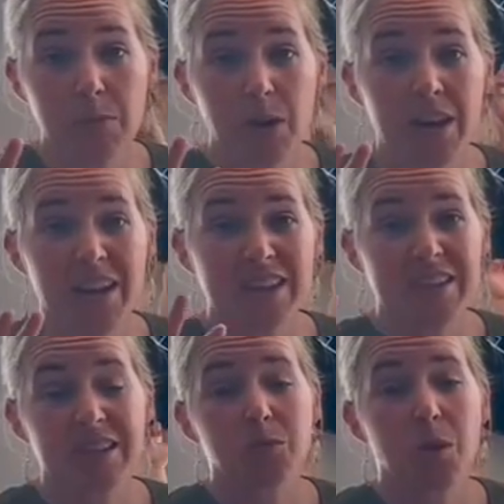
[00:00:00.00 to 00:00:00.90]
products
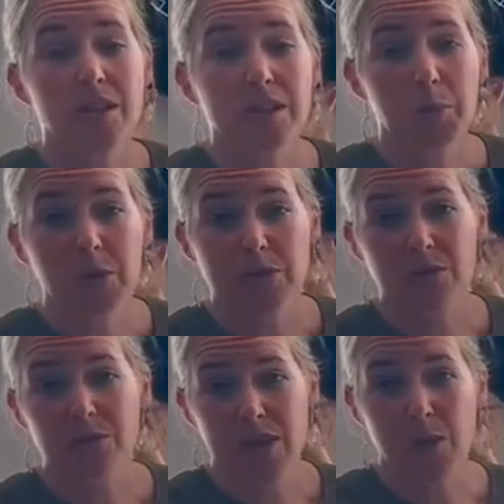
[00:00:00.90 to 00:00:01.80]
as well as
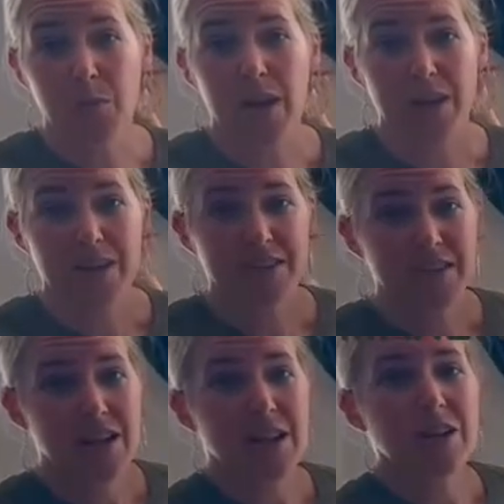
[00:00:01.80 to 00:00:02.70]
personal care products.
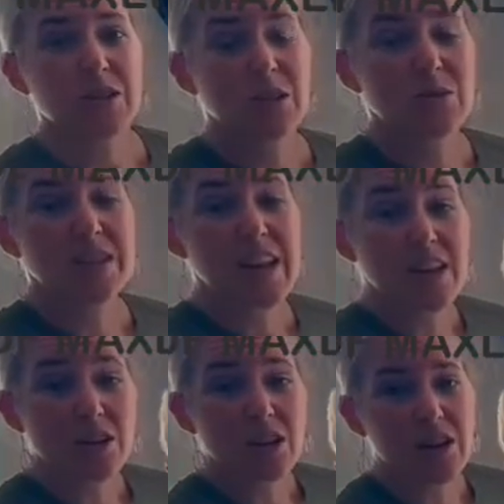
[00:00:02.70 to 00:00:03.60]
So take
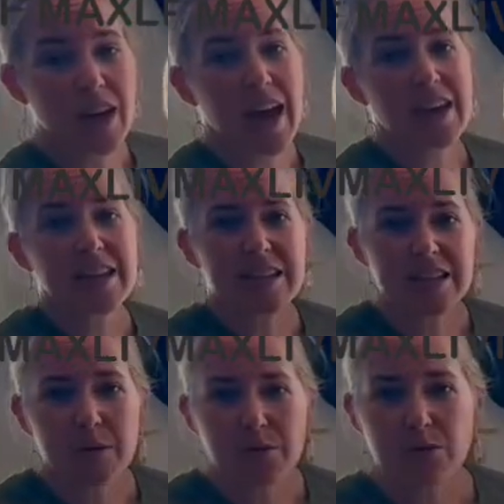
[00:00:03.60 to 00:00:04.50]
a look at
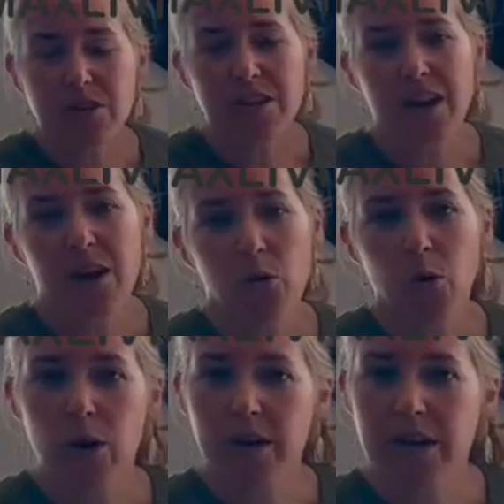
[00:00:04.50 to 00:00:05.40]

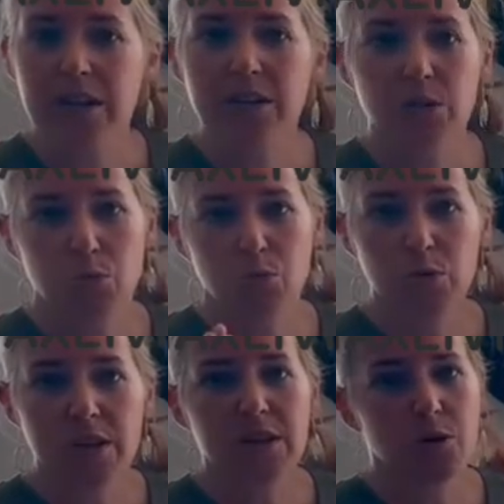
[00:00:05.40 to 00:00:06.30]
ewg.org. It is a
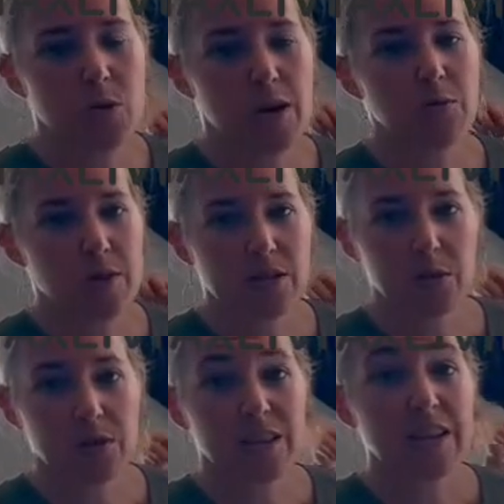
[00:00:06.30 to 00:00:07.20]
really great
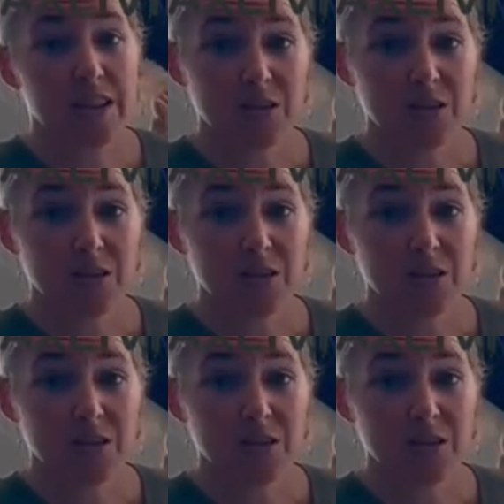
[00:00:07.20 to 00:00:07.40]
resource and it's